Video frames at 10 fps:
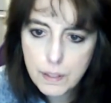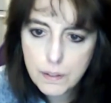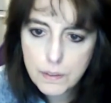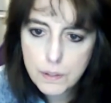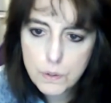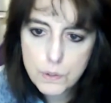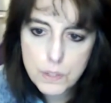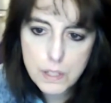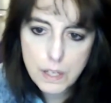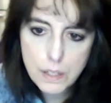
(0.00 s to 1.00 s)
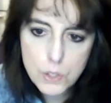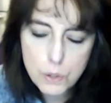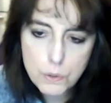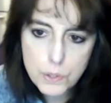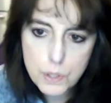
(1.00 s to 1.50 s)
The news tonight
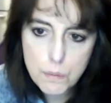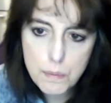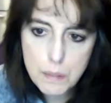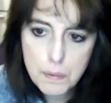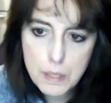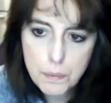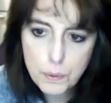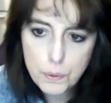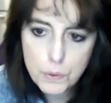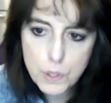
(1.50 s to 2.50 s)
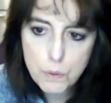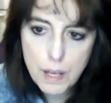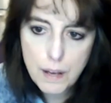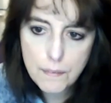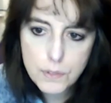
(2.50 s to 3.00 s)
showed so many people who don't
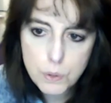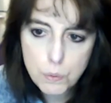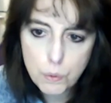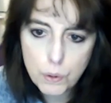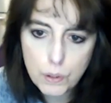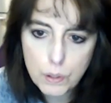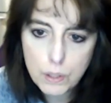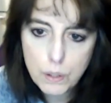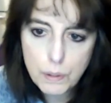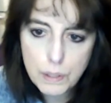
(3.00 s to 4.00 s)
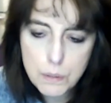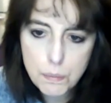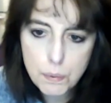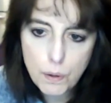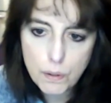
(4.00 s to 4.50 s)
have to work going to
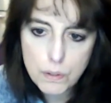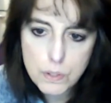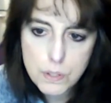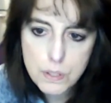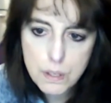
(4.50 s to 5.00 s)
bars.